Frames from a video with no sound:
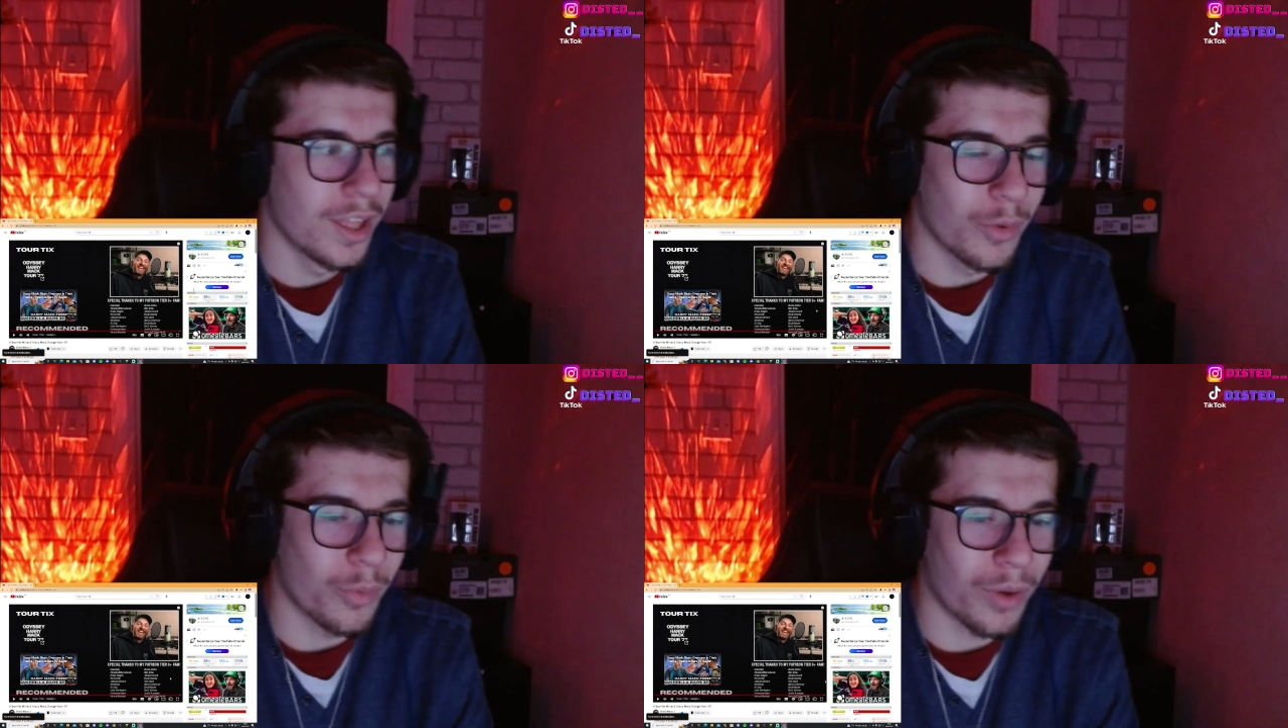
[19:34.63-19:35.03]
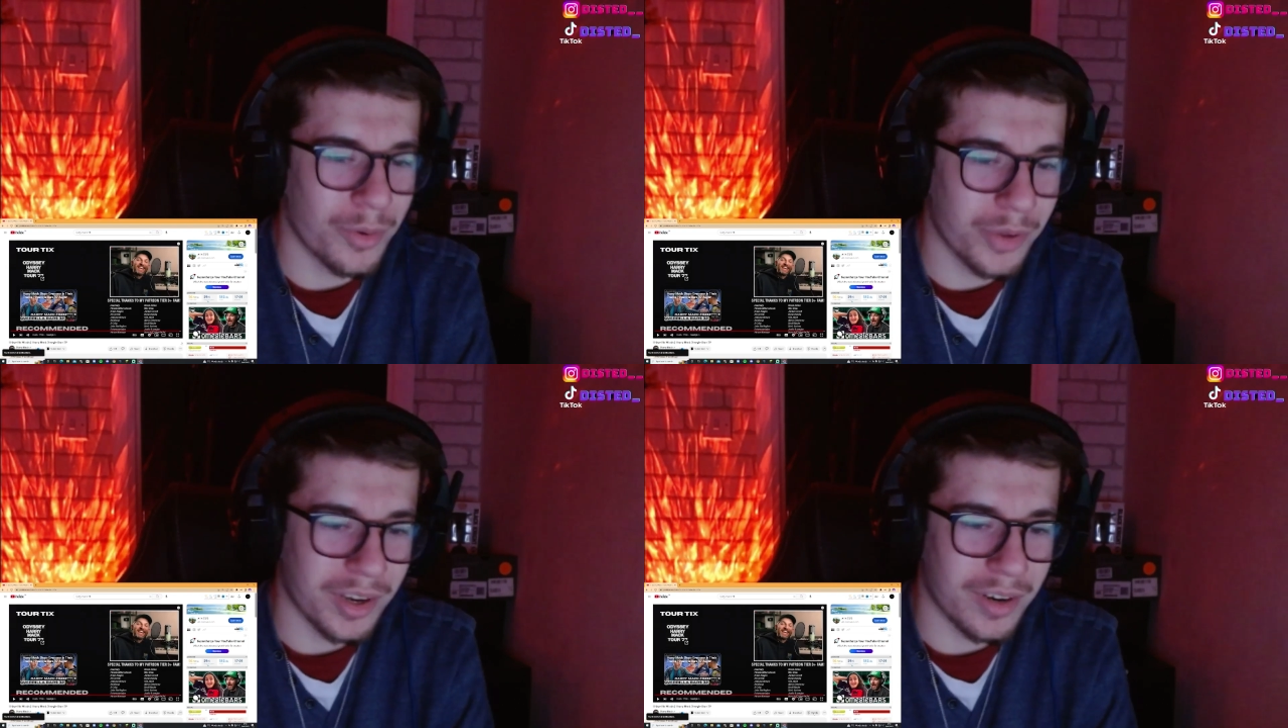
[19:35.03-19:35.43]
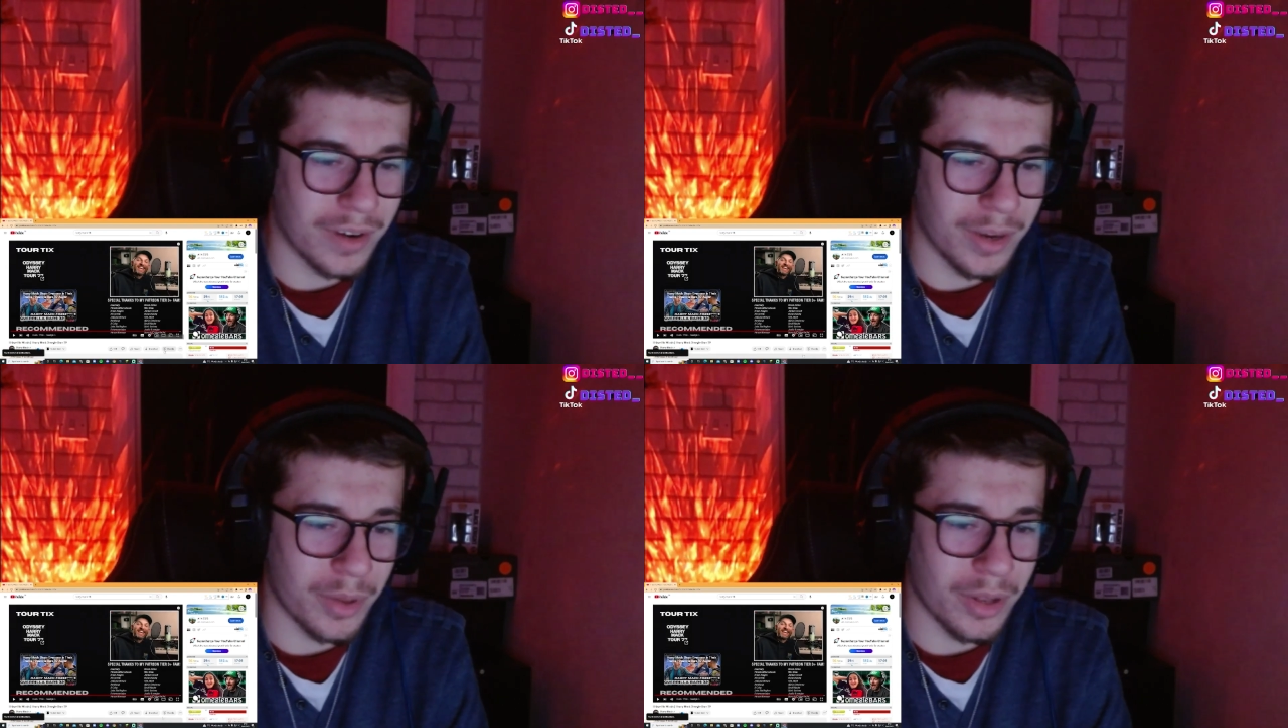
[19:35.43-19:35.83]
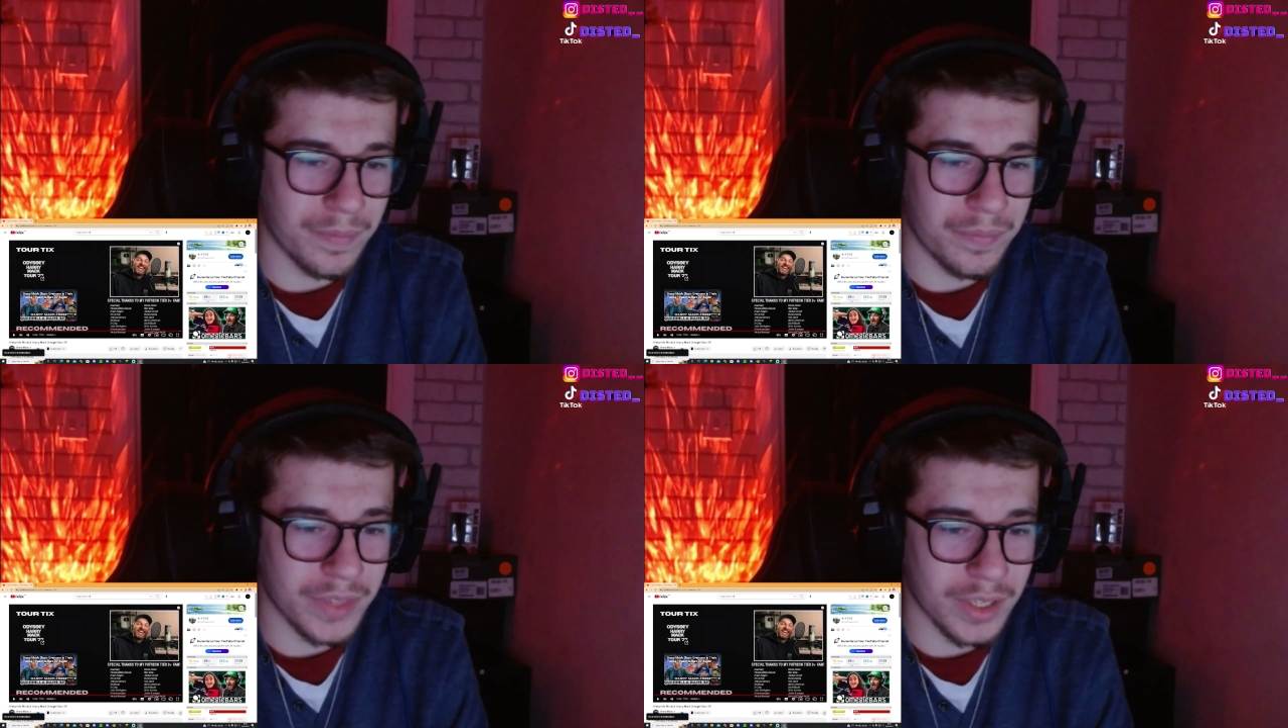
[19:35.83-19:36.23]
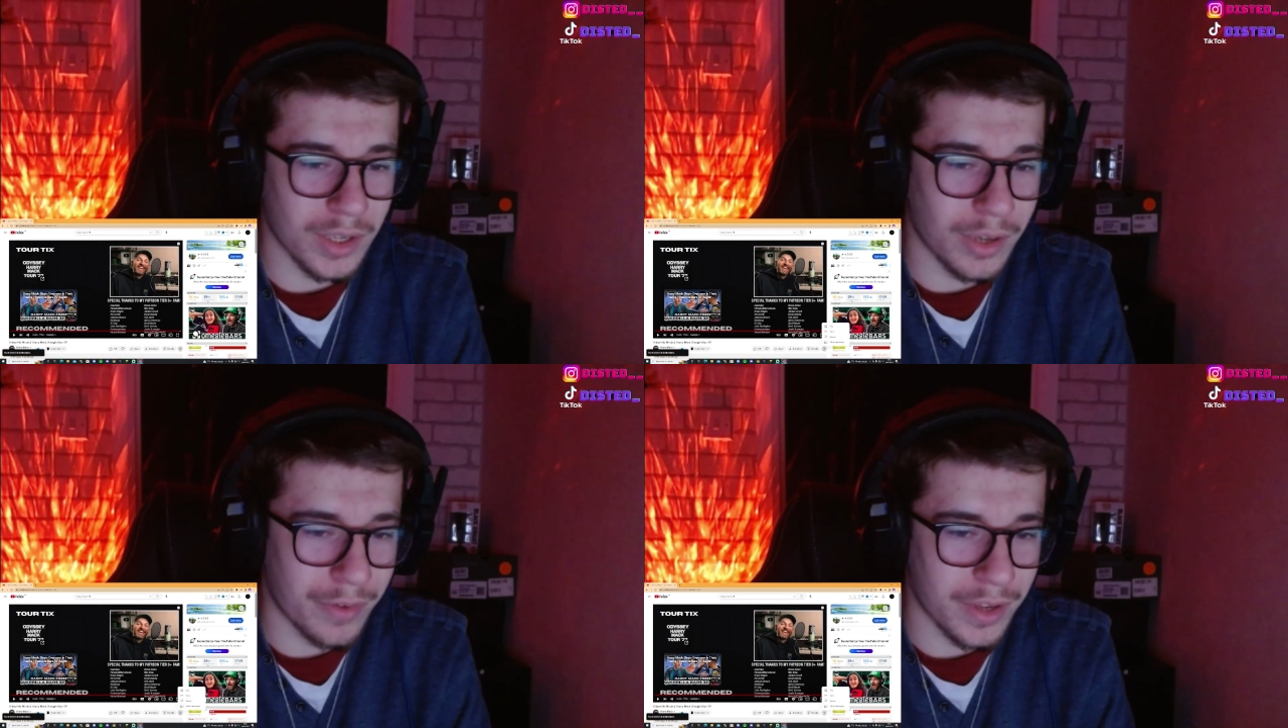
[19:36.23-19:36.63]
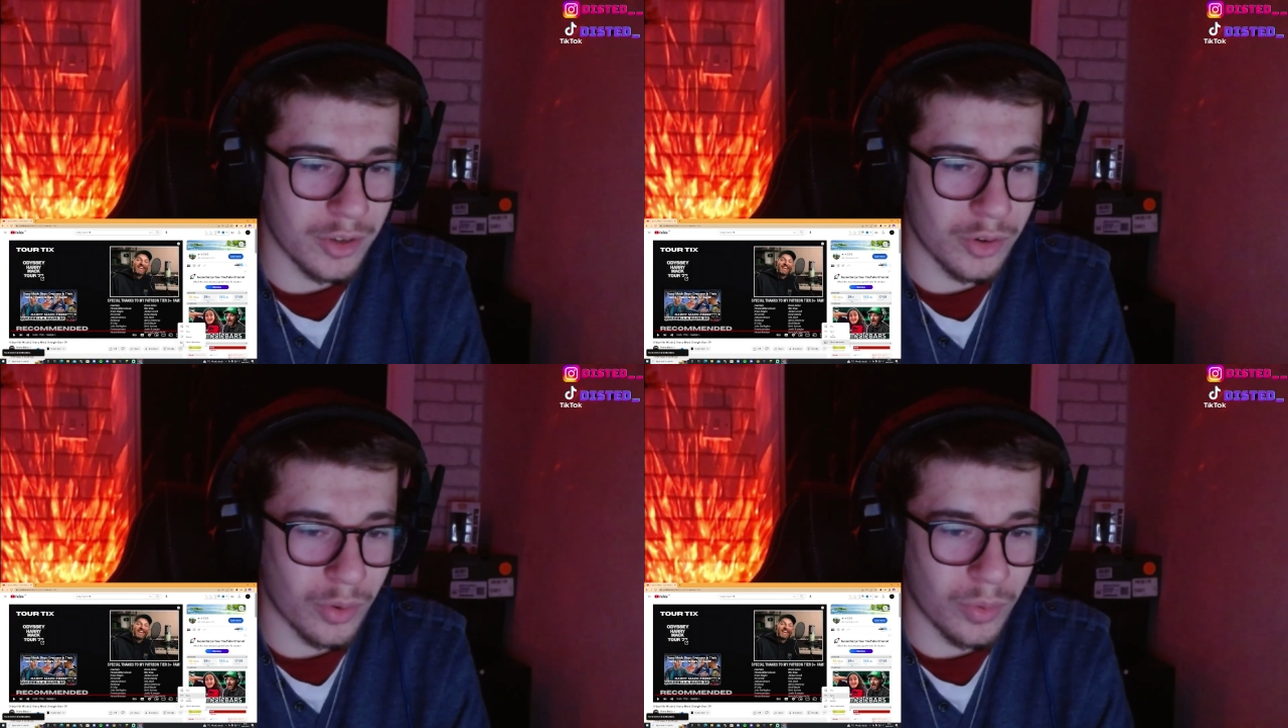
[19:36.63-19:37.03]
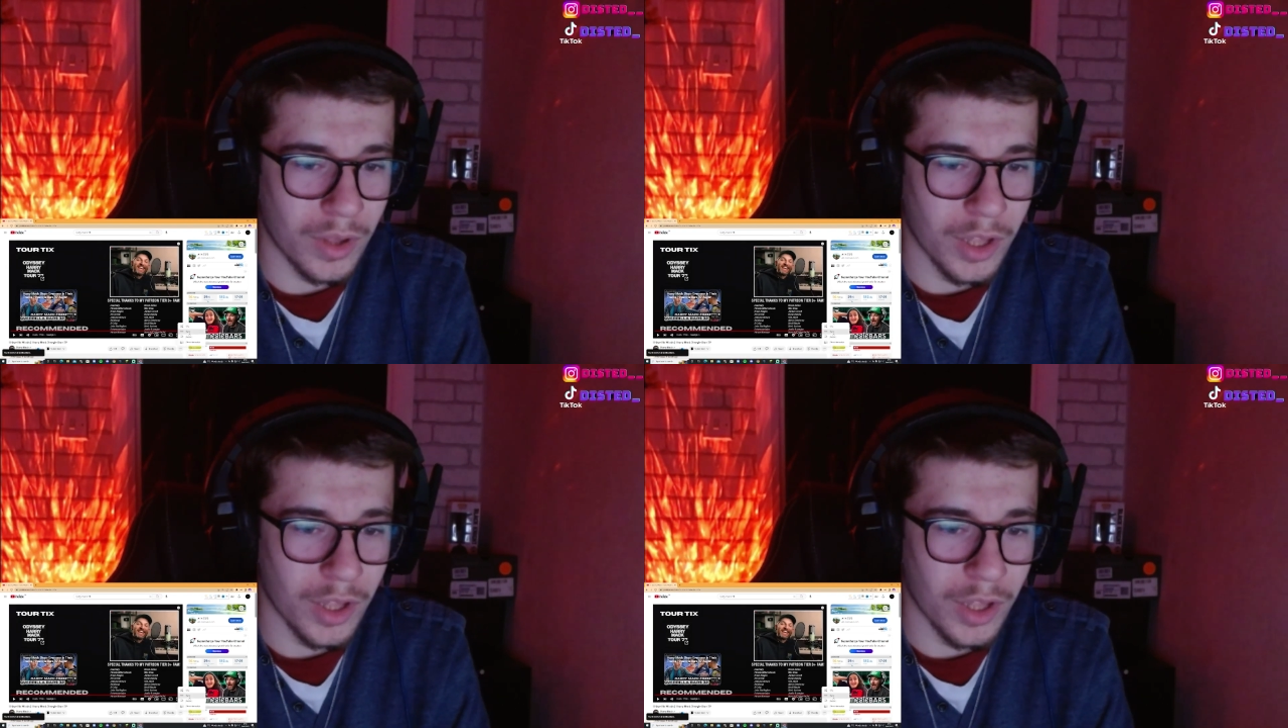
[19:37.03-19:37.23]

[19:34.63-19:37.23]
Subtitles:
Why wasn't I? Alright, well, yeah, I think you know